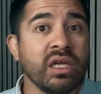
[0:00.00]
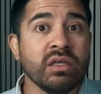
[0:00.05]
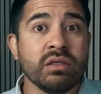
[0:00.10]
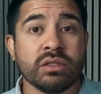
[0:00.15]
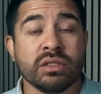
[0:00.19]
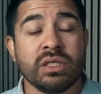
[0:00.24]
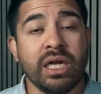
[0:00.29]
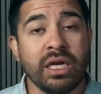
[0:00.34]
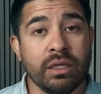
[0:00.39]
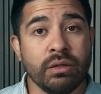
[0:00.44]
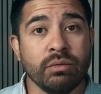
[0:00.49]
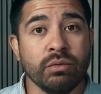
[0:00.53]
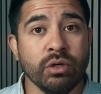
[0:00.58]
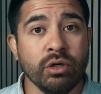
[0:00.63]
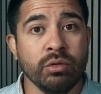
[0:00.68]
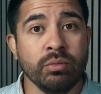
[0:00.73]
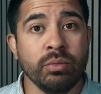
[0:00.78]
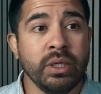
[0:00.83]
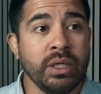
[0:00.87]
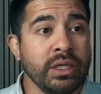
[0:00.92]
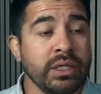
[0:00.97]
the other side of the
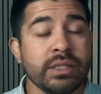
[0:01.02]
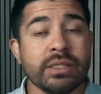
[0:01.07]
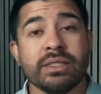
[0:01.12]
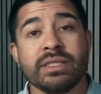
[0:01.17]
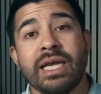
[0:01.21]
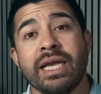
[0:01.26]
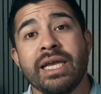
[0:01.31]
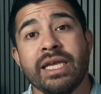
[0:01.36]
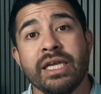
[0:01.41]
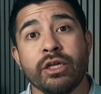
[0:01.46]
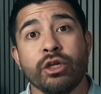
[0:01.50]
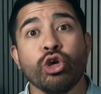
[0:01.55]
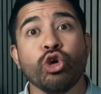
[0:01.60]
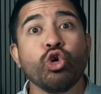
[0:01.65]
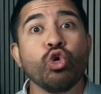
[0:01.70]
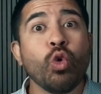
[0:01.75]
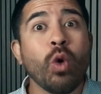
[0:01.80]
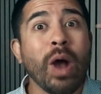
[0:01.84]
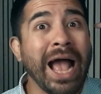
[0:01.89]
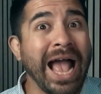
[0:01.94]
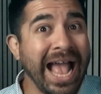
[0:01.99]
room is Saeed,
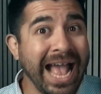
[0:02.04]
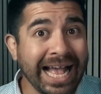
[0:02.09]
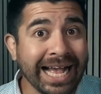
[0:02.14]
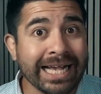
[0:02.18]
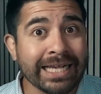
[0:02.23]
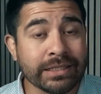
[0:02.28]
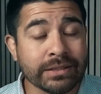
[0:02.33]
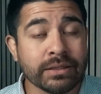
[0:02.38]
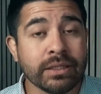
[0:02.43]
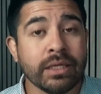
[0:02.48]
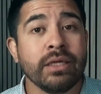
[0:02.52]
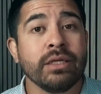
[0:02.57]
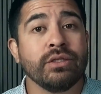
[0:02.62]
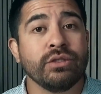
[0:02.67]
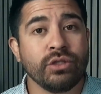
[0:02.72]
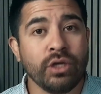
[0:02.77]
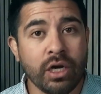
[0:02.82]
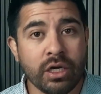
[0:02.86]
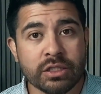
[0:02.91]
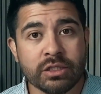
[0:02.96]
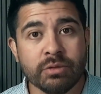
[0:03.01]
who has
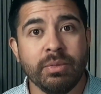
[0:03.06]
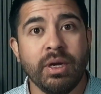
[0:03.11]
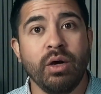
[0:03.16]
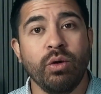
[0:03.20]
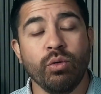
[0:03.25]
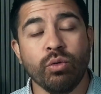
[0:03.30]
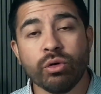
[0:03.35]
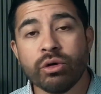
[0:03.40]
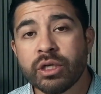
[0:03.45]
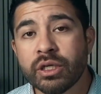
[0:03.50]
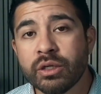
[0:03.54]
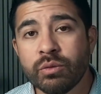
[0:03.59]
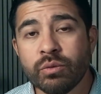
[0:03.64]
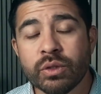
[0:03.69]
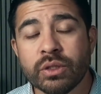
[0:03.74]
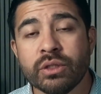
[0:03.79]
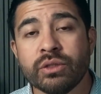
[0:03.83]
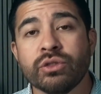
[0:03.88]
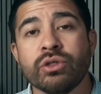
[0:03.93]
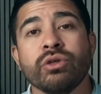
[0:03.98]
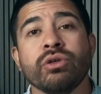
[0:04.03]
talked about working
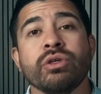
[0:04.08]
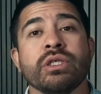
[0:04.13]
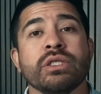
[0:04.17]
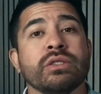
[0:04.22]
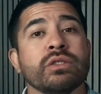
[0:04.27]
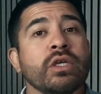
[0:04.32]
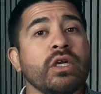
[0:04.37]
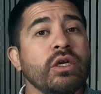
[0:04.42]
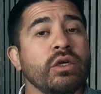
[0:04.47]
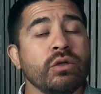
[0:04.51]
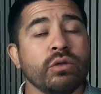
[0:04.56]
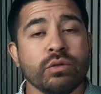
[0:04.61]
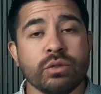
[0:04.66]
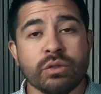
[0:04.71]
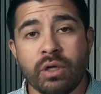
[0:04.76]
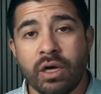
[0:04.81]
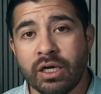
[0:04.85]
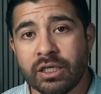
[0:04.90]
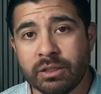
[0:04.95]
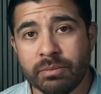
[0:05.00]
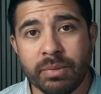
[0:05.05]
with attorneys, who
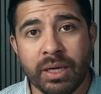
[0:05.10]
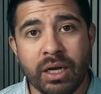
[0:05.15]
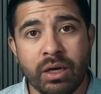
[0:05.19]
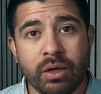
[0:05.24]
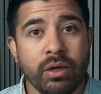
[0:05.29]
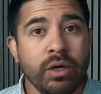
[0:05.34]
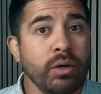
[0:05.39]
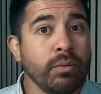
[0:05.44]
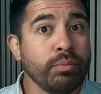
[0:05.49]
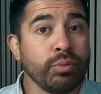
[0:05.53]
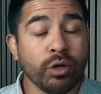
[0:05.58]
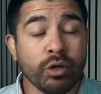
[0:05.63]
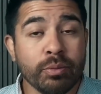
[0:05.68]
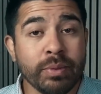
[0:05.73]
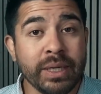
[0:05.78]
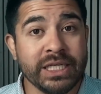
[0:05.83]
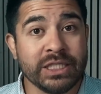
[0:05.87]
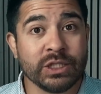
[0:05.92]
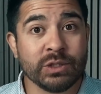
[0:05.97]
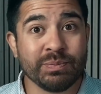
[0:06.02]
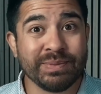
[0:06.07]
talked about
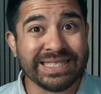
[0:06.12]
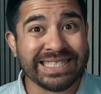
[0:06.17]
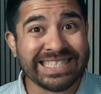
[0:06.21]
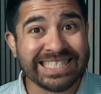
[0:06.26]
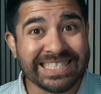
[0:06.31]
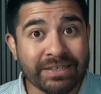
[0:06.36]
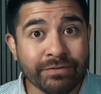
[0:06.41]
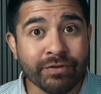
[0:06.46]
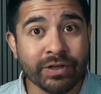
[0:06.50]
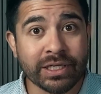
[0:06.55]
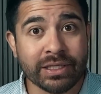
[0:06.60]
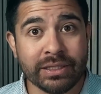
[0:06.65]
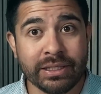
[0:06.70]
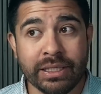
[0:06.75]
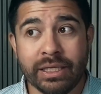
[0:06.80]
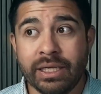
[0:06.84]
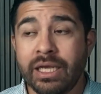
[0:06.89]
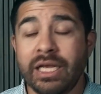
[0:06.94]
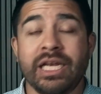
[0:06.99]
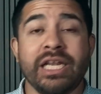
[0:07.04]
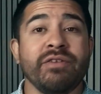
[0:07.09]
probate
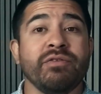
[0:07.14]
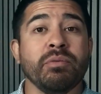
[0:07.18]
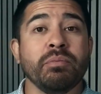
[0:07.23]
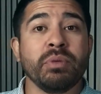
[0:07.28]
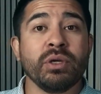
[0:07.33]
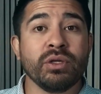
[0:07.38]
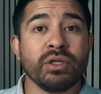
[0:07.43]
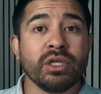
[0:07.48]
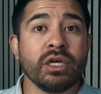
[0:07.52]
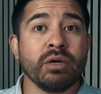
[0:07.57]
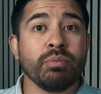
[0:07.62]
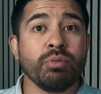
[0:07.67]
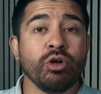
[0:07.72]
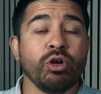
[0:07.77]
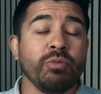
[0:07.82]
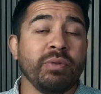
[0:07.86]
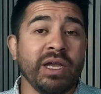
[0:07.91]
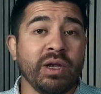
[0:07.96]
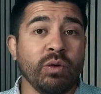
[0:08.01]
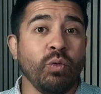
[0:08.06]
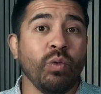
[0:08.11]
specifically, and even building a
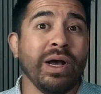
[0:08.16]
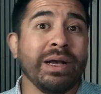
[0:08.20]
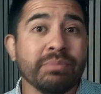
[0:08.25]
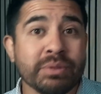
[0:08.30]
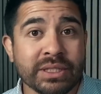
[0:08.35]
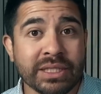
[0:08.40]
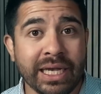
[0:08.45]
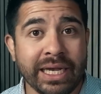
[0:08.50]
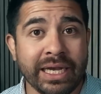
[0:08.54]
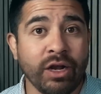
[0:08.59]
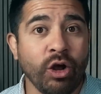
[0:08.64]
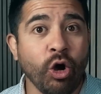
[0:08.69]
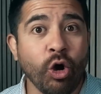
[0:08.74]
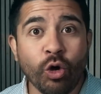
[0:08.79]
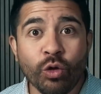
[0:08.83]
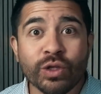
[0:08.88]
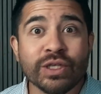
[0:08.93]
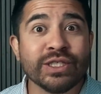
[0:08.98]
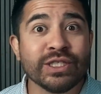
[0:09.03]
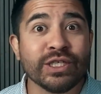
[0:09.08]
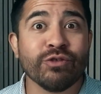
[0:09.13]
probate website,
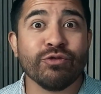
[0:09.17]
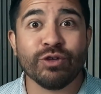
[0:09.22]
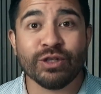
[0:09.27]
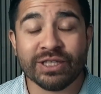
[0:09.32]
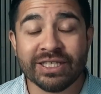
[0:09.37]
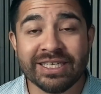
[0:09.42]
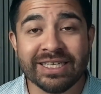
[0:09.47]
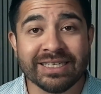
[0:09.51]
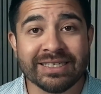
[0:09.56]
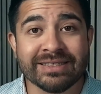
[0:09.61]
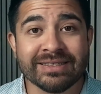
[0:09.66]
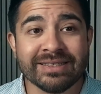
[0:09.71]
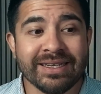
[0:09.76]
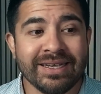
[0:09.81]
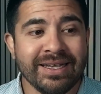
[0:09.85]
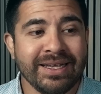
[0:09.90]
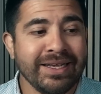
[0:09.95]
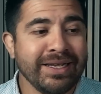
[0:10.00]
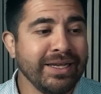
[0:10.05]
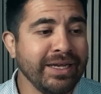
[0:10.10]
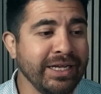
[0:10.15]
all these different things.
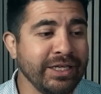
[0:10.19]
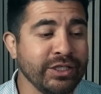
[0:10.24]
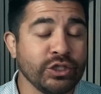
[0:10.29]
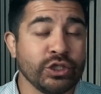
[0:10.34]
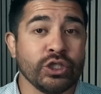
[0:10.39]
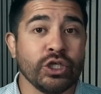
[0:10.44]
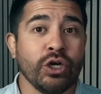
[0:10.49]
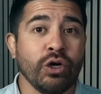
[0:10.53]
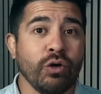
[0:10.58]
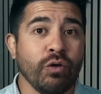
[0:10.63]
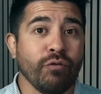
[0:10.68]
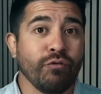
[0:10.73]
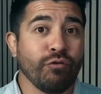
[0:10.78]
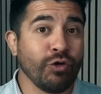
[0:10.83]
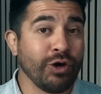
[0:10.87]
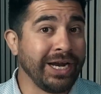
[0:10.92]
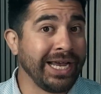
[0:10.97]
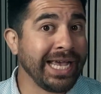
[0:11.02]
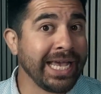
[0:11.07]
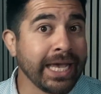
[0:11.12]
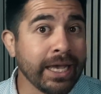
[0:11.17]
And so
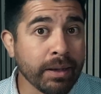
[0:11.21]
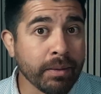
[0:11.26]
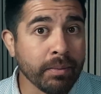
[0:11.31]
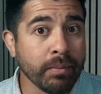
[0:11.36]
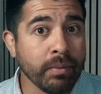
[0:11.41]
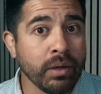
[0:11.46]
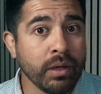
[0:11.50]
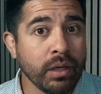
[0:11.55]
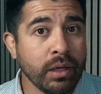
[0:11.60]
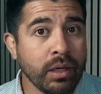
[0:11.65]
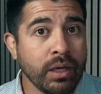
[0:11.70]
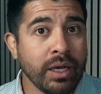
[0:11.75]
for him,